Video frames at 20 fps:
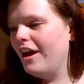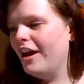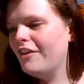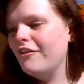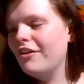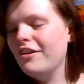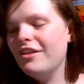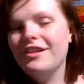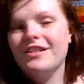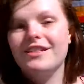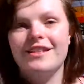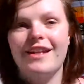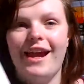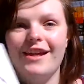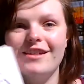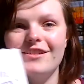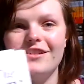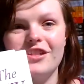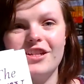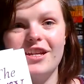I read this
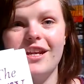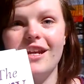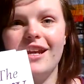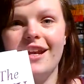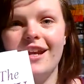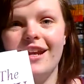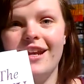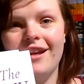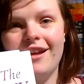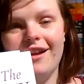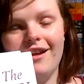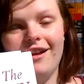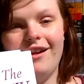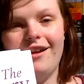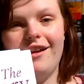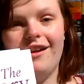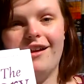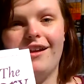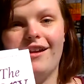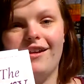last year
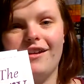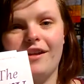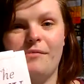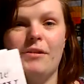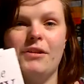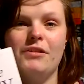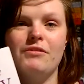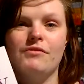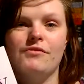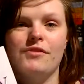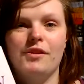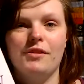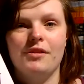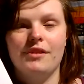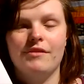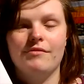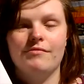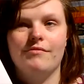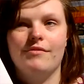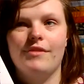and I meant to review
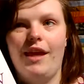it